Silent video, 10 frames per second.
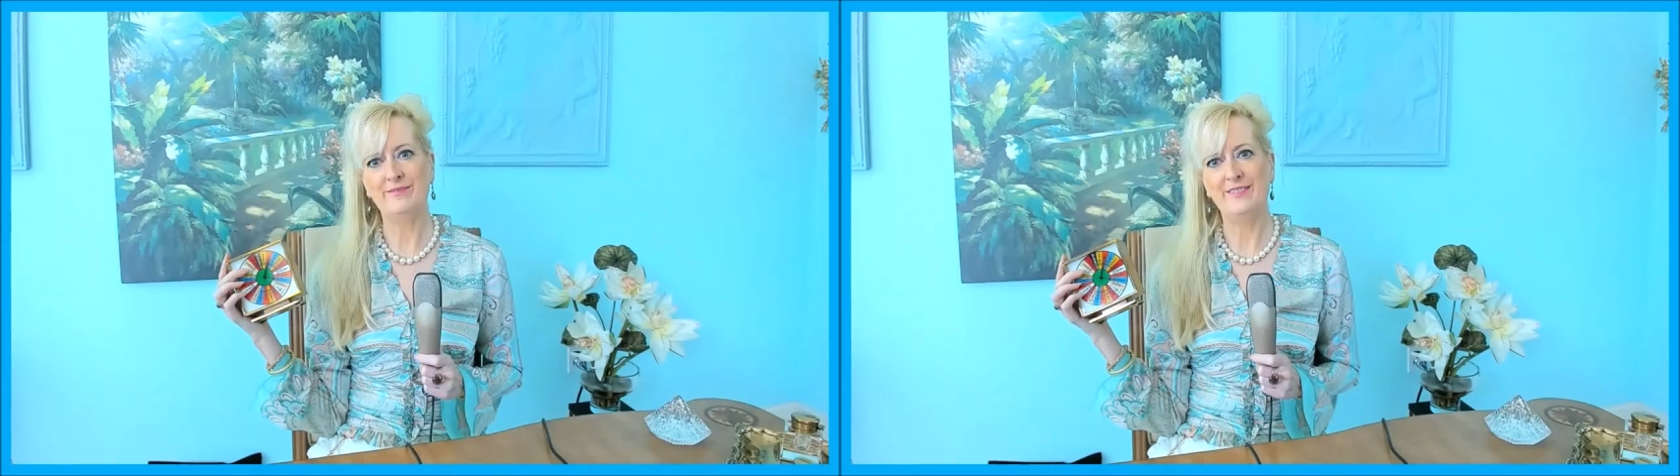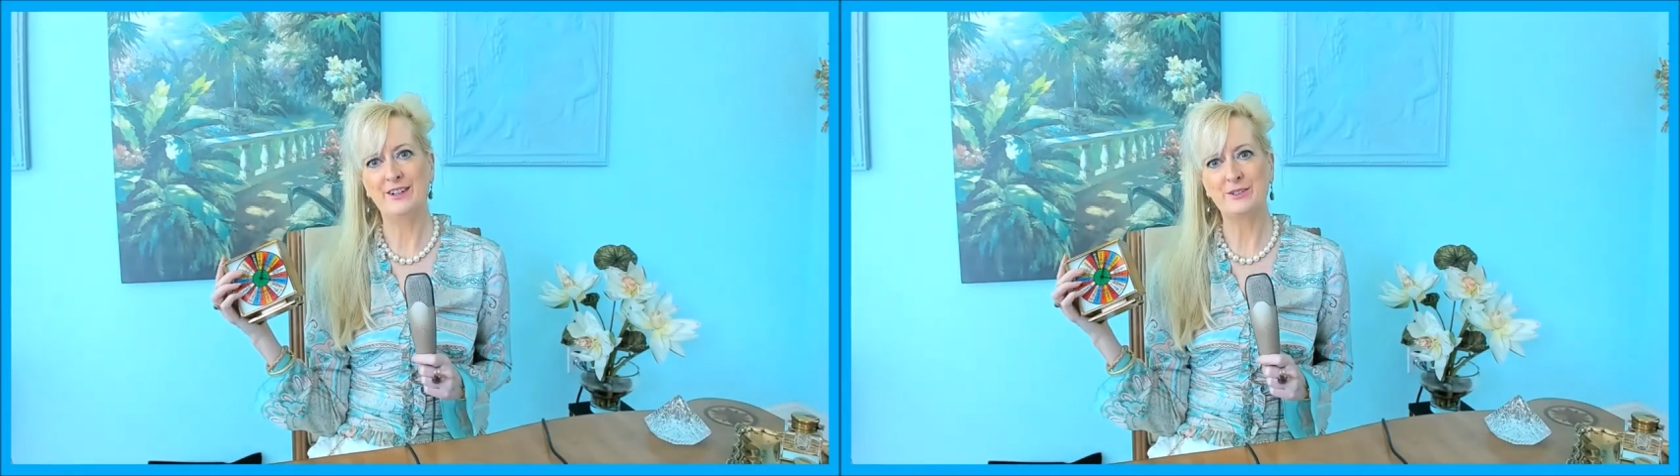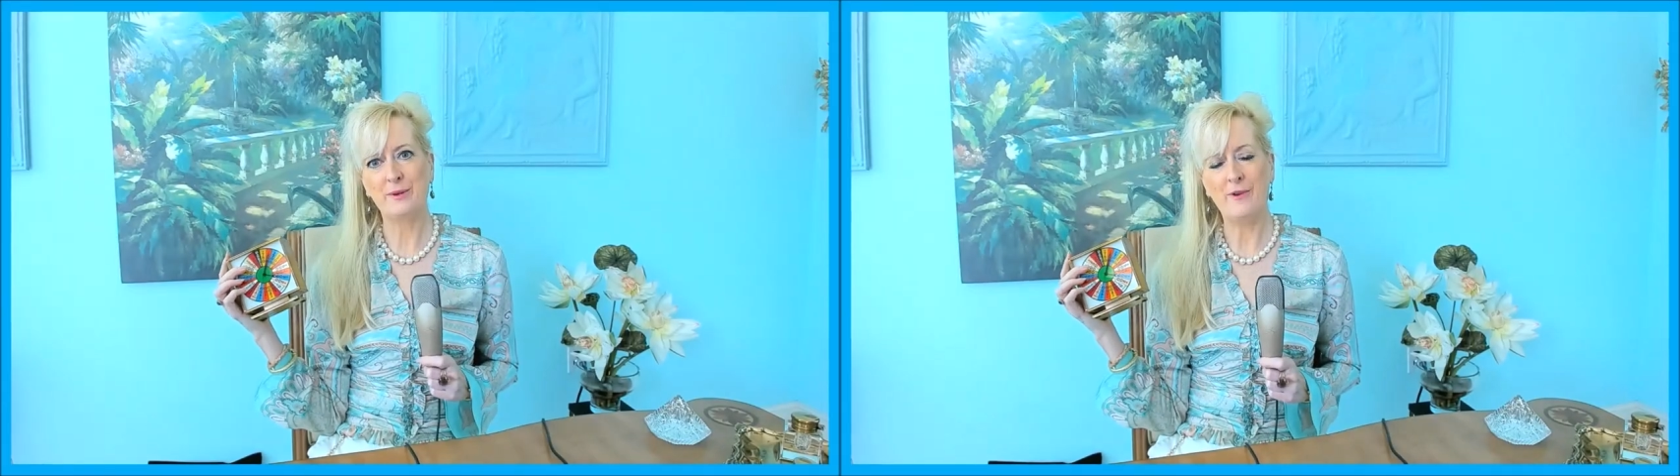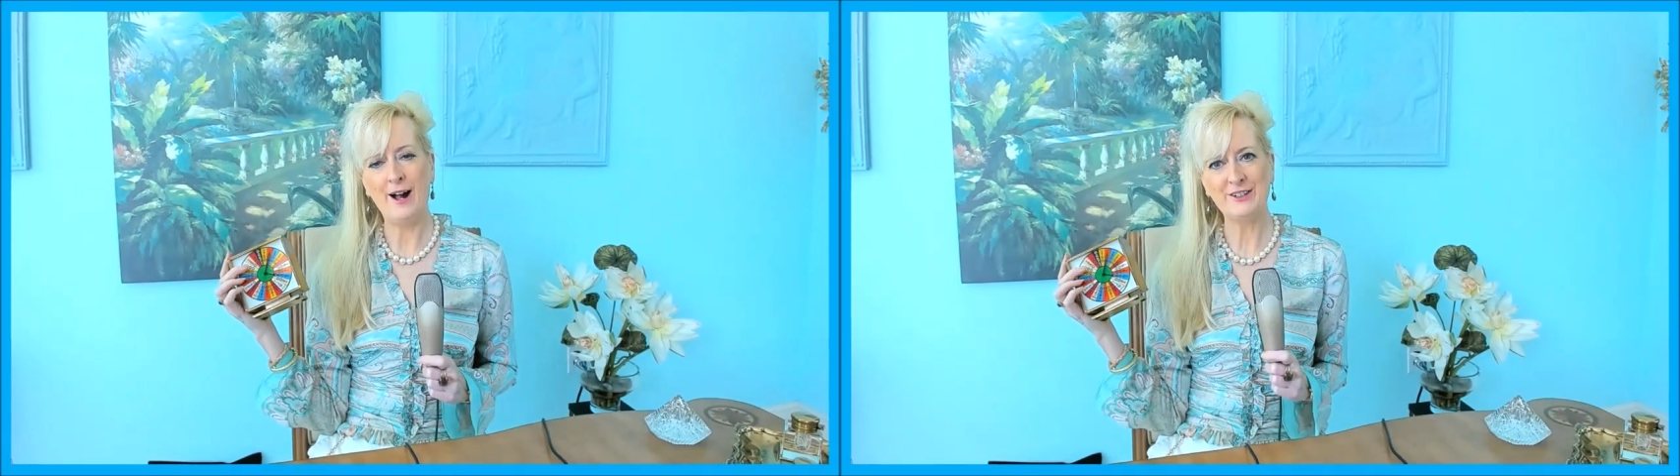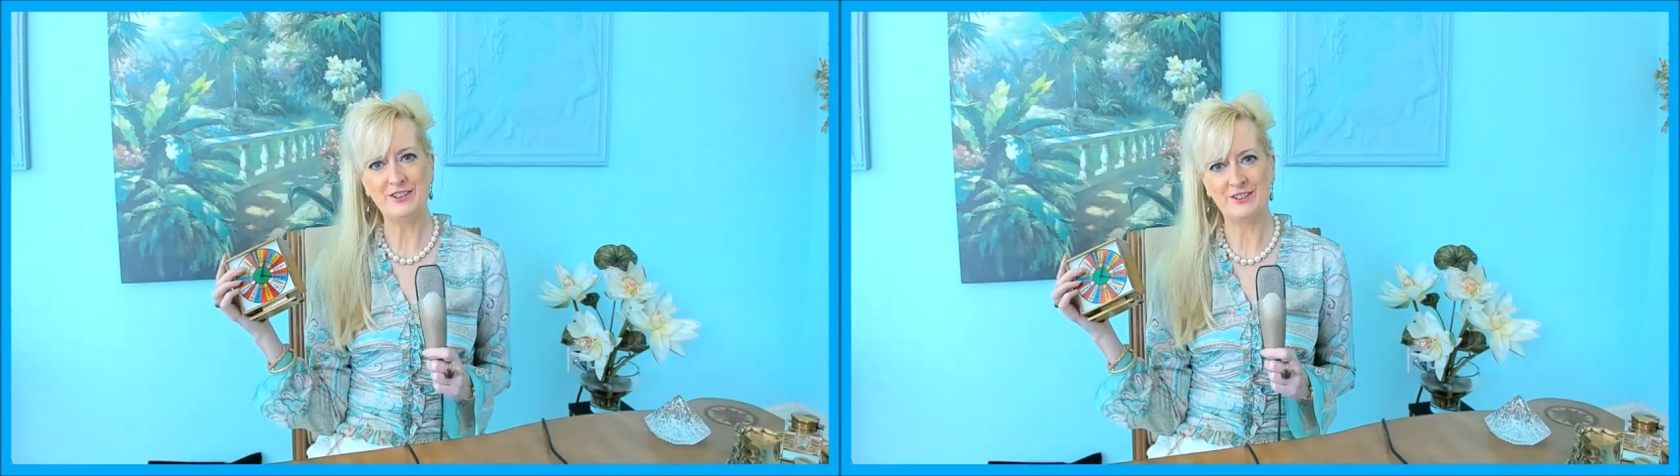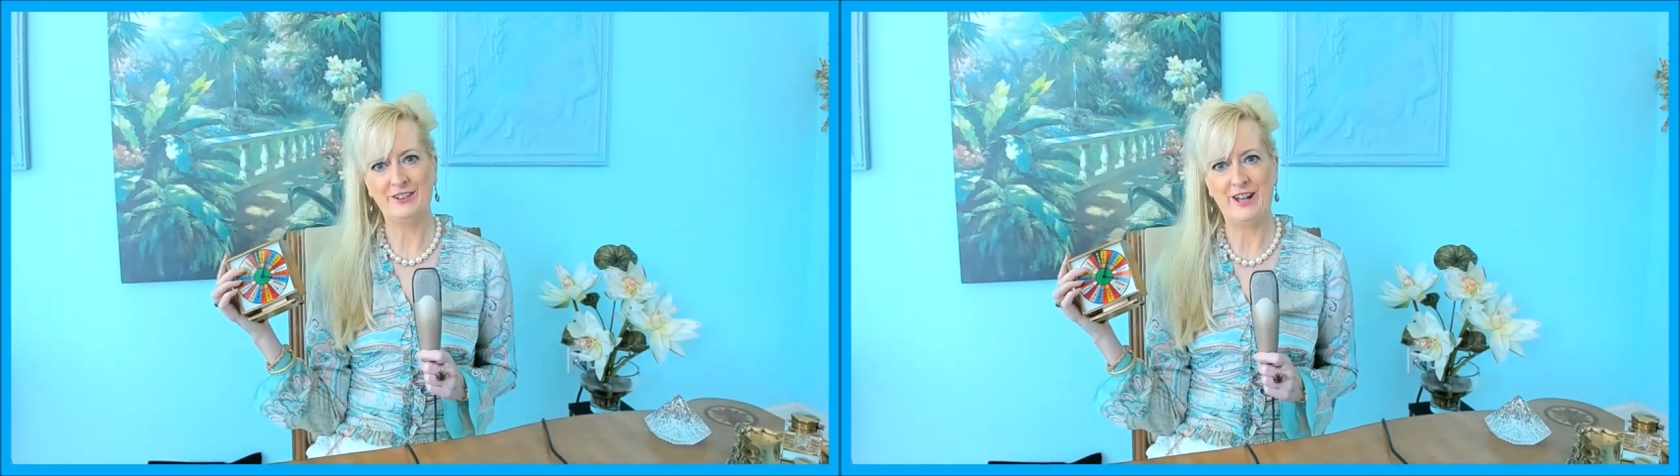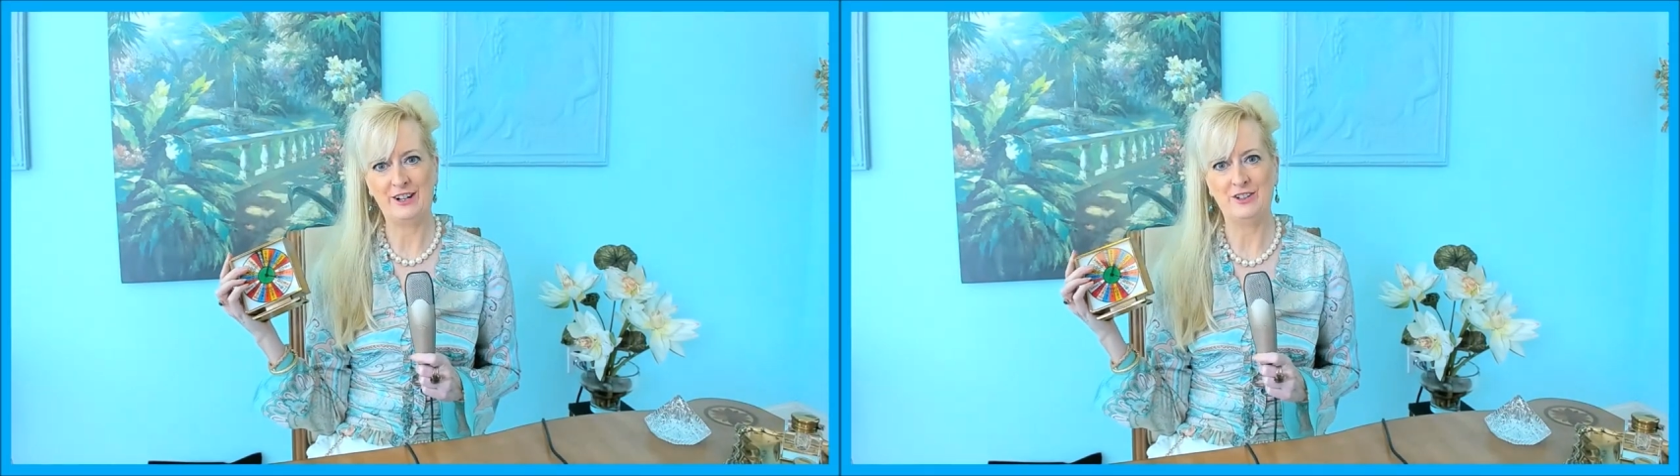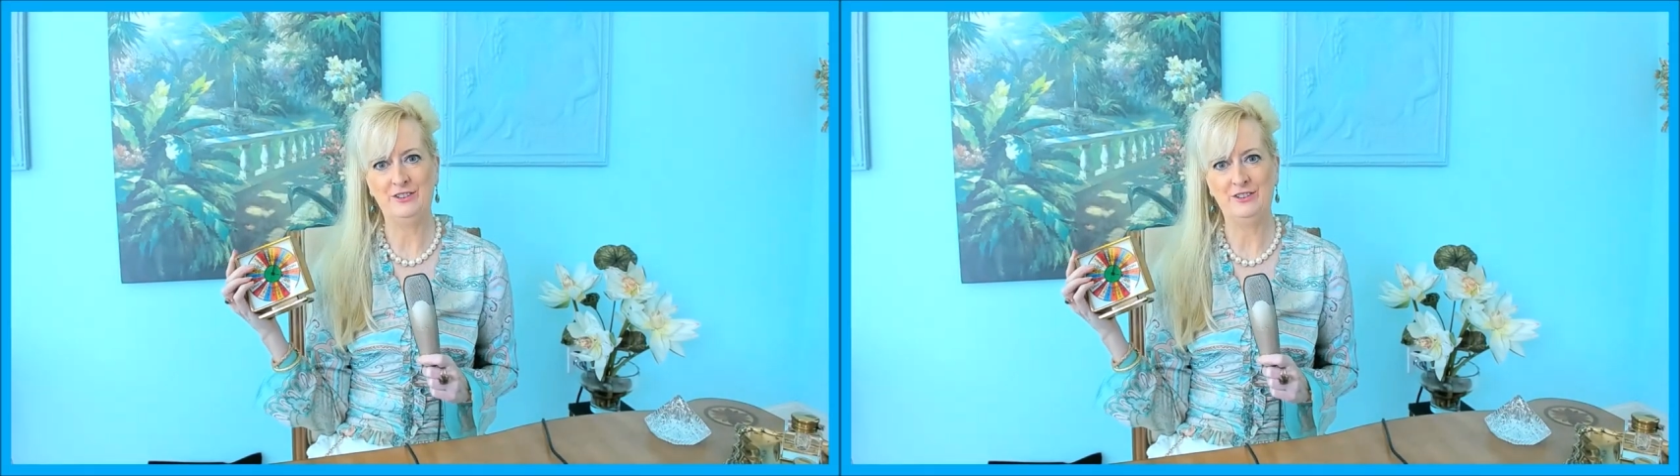As we watch this election,